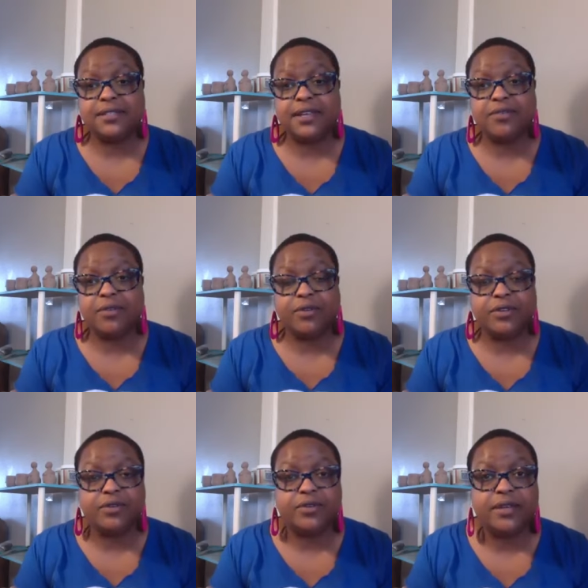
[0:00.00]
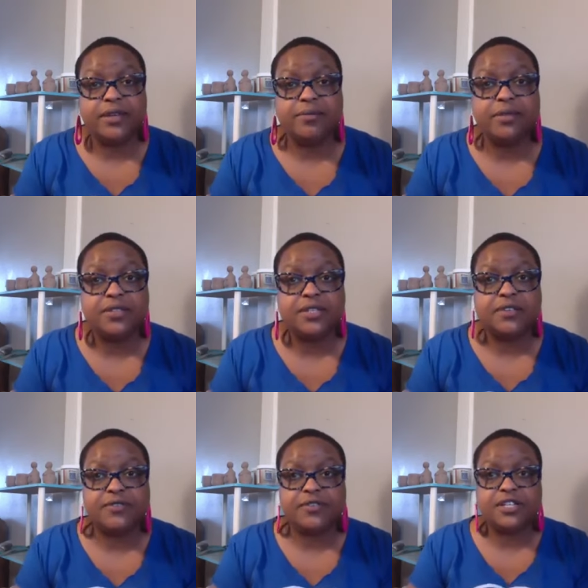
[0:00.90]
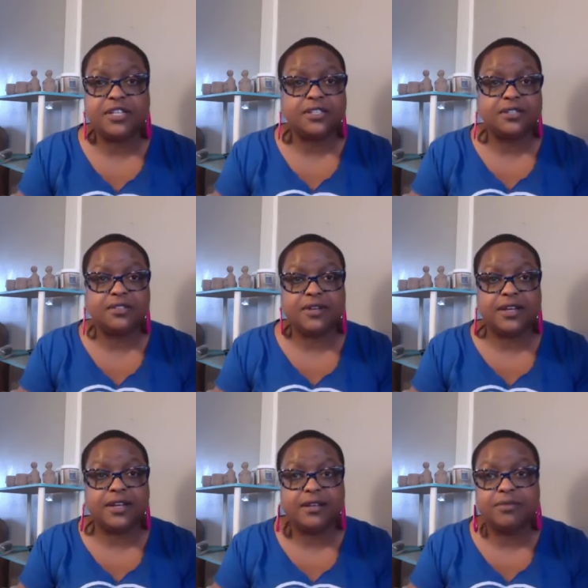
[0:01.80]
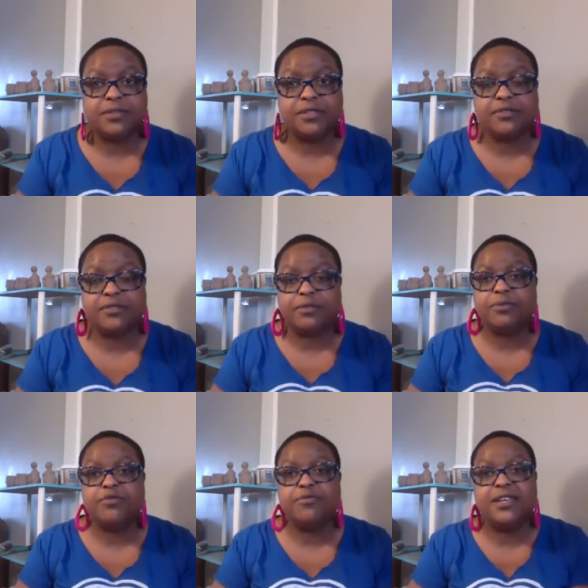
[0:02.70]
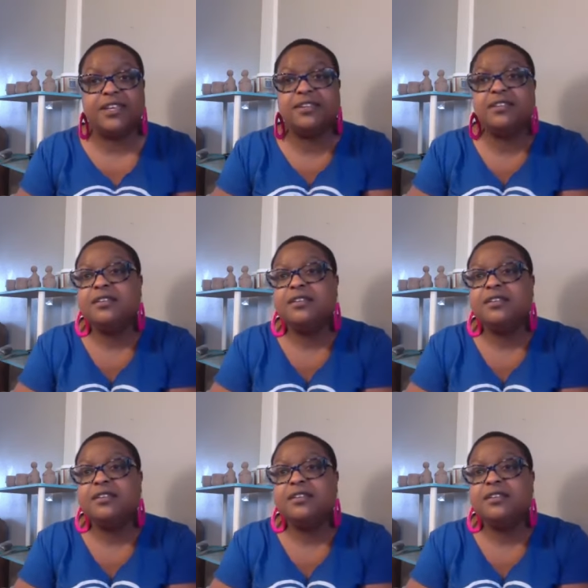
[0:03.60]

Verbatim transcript: thing where we're doing music for justice right now music for the movement